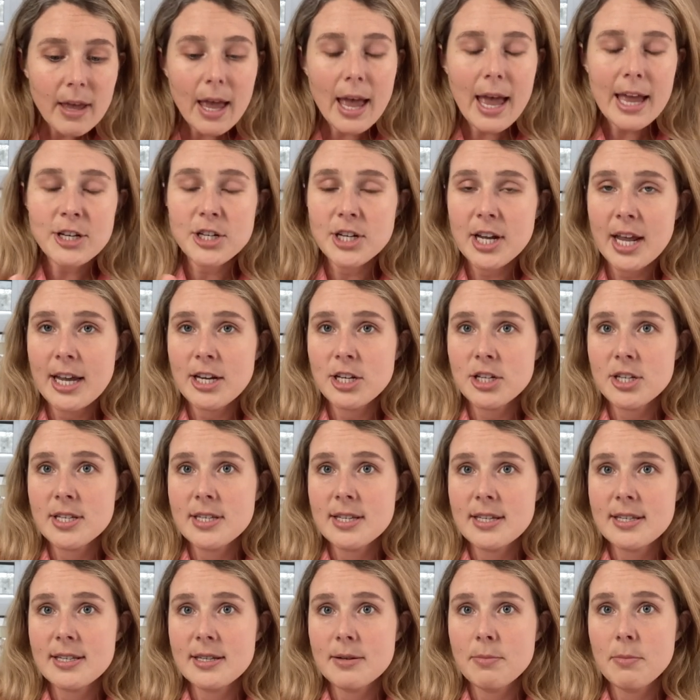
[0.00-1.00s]
education
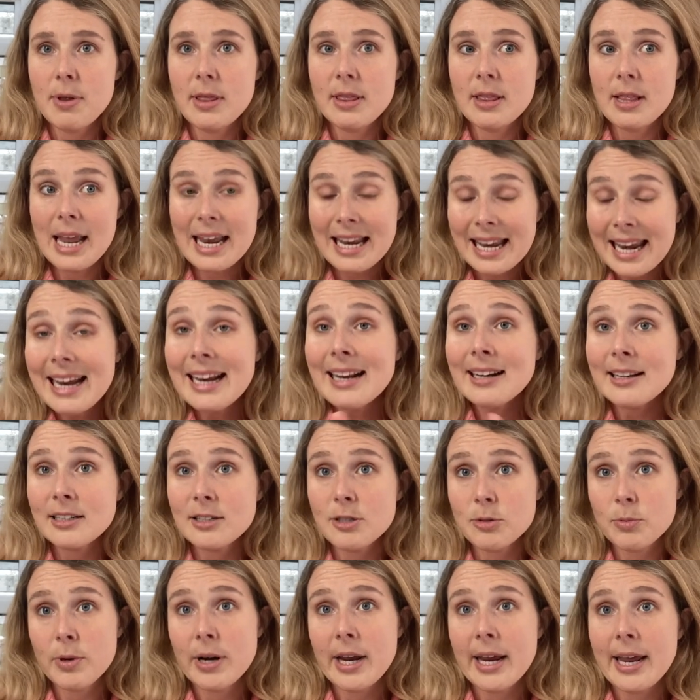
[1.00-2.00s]
system in
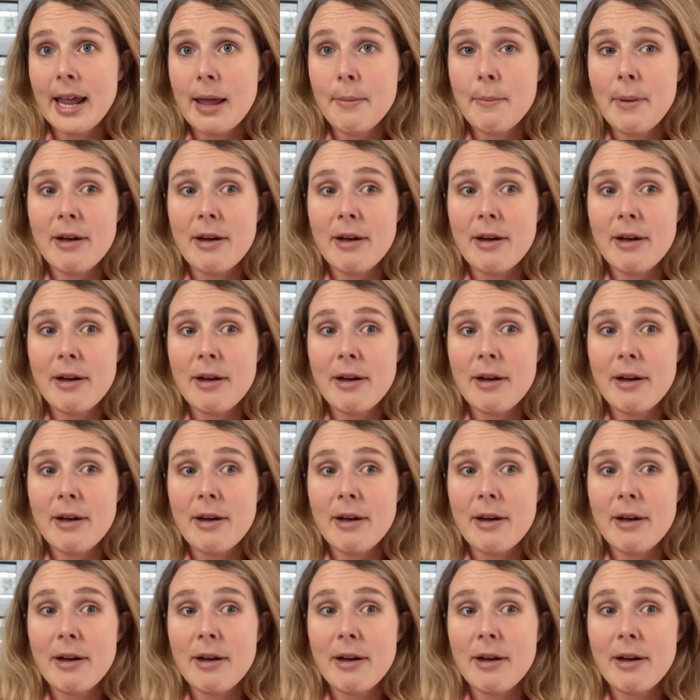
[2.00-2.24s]
England when I came